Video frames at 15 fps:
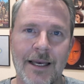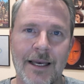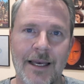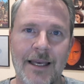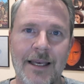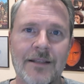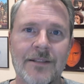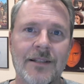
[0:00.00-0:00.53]

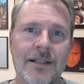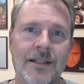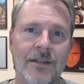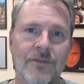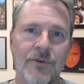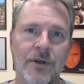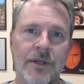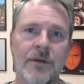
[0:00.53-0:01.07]
He has said
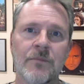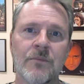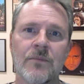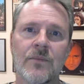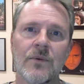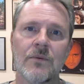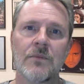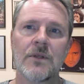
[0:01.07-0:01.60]
that for
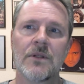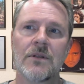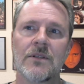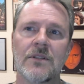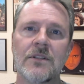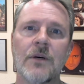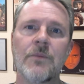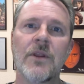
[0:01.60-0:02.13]
him,
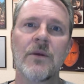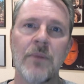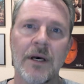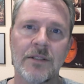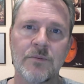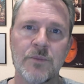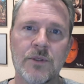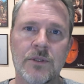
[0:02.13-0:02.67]
some of the
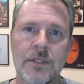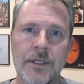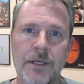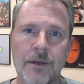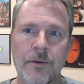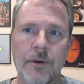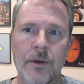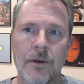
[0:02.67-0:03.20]
best
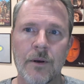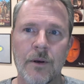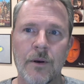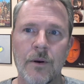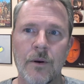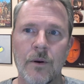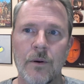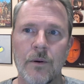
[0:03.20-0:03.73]
music
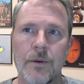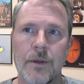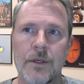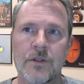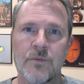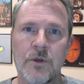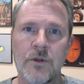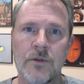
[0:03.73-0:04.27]

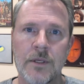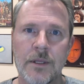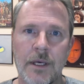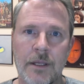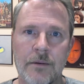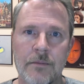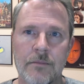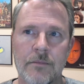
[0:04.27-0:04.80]
is music that